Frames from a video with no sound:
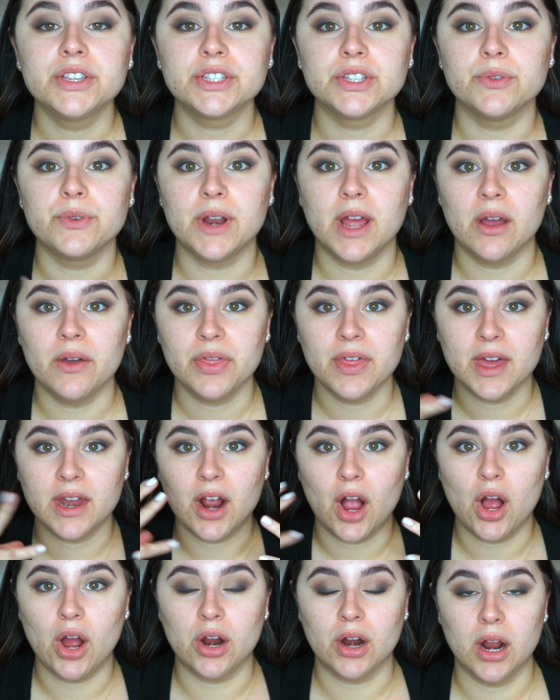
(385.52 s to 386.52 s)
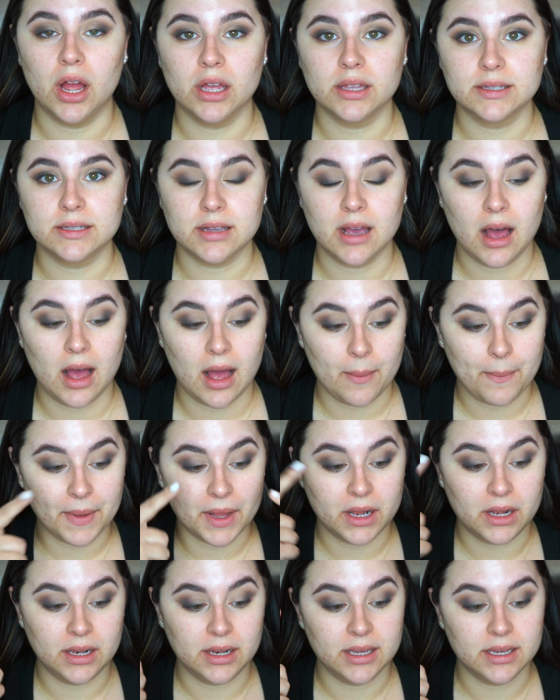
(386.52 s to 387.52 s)
So now that our
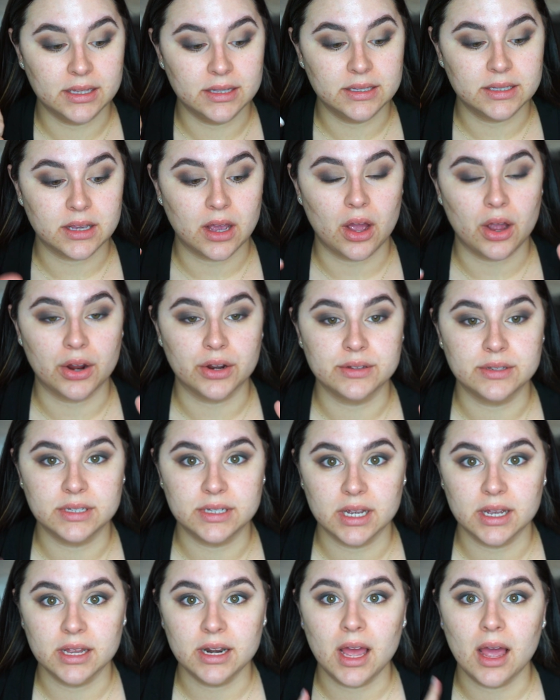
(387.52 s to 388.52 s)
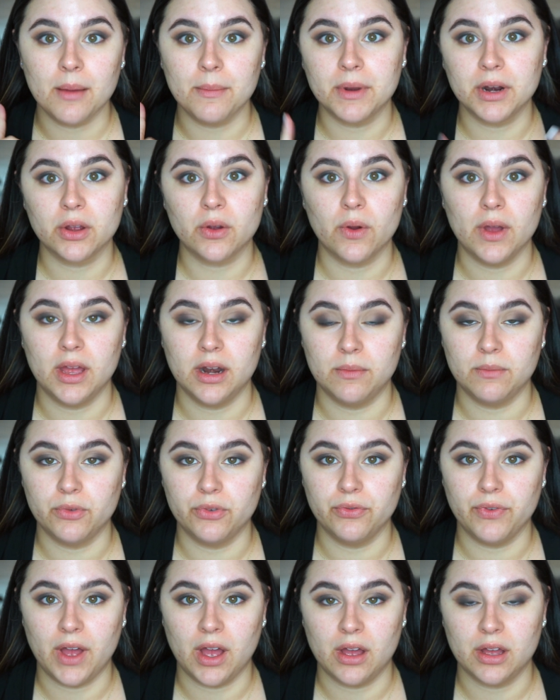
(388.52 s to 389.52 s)
top lids are done, I'm gonna go ahead and
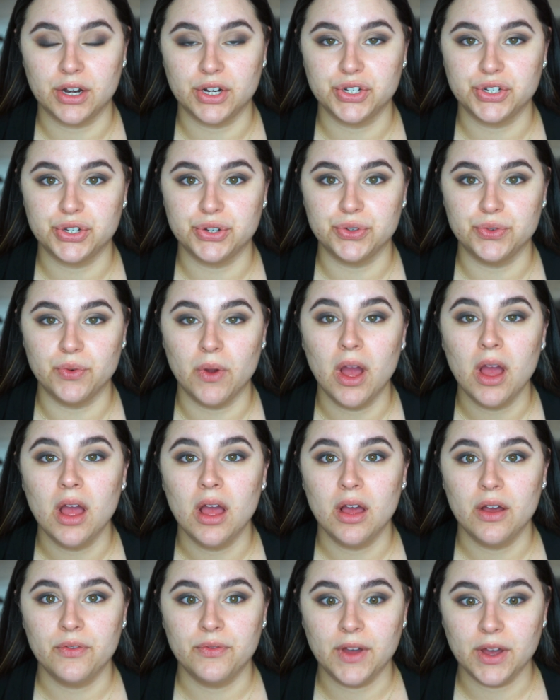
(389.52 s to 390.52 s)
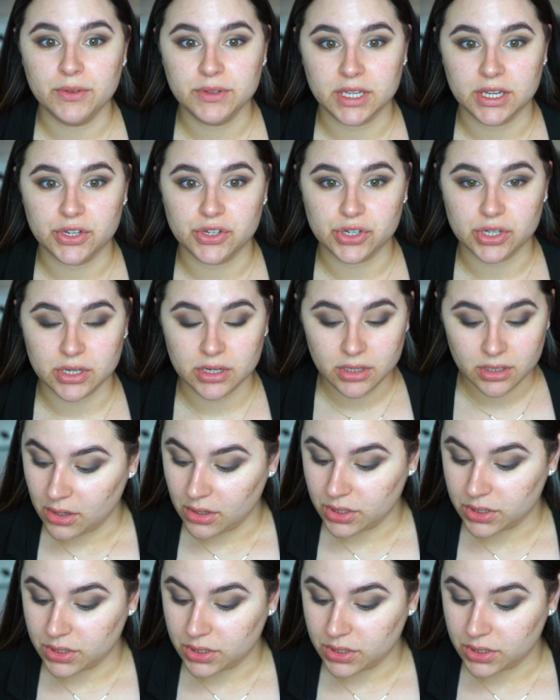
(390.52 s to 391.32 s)
move on to foundation,